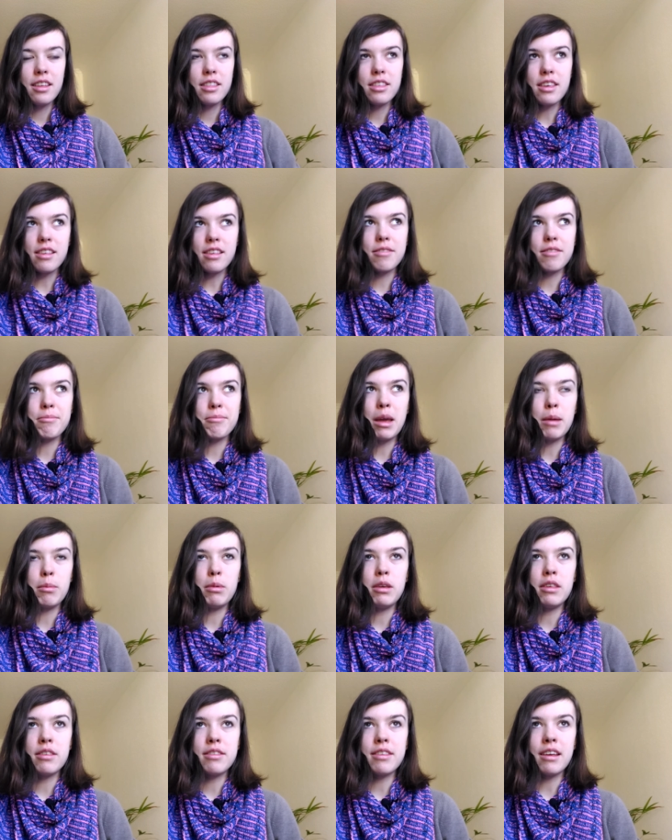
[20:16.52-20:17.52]
just
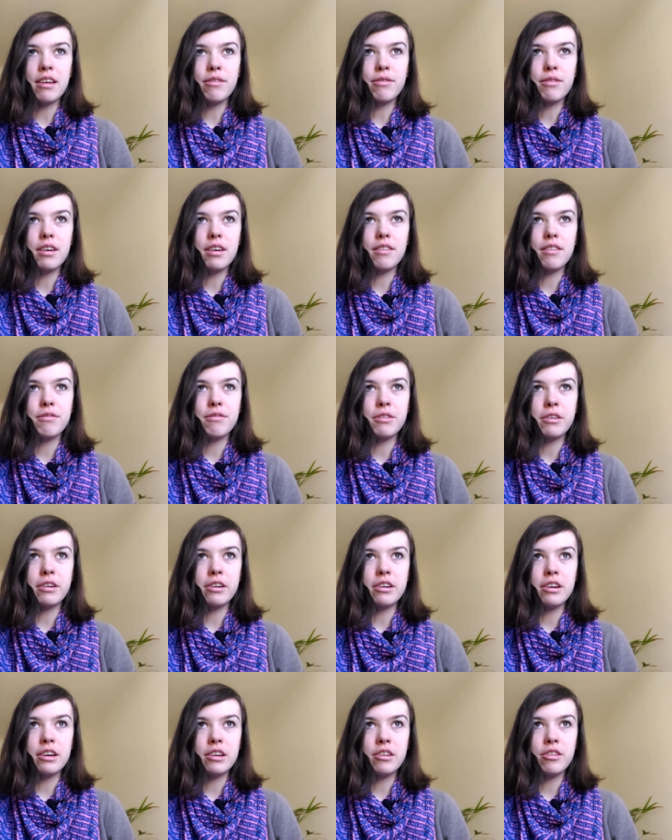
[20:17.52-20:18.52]
maybe stuff
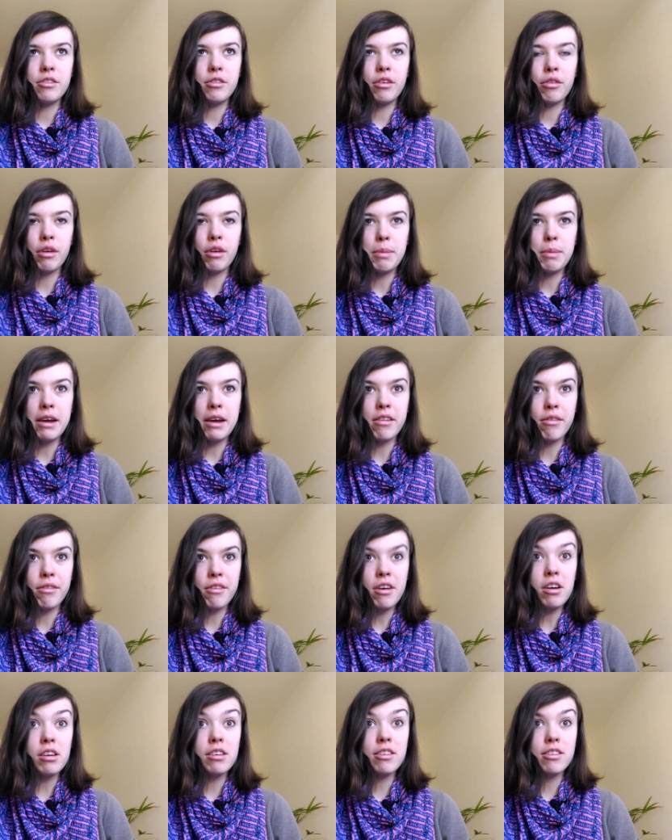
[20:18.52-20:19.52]
for two or three pairs of
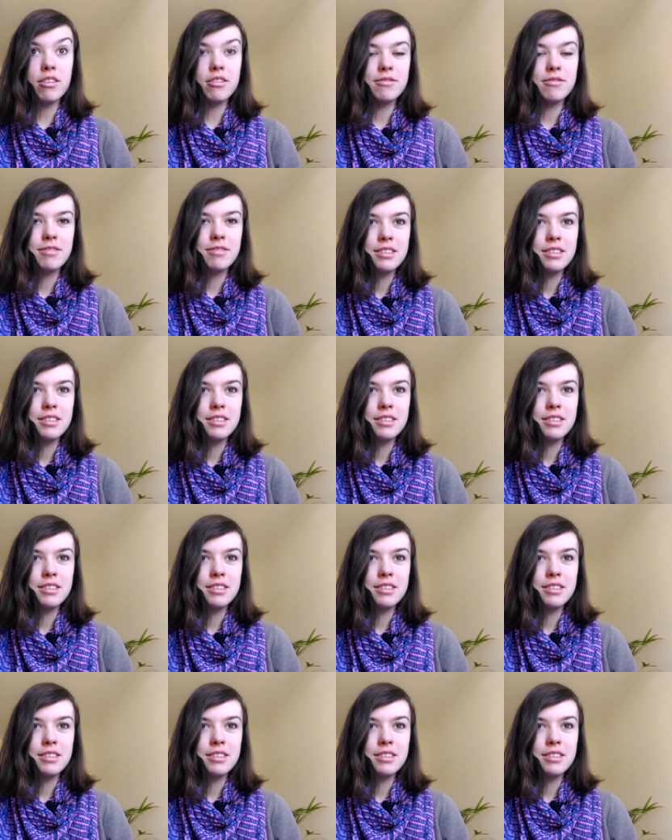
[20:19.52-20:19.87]
socks.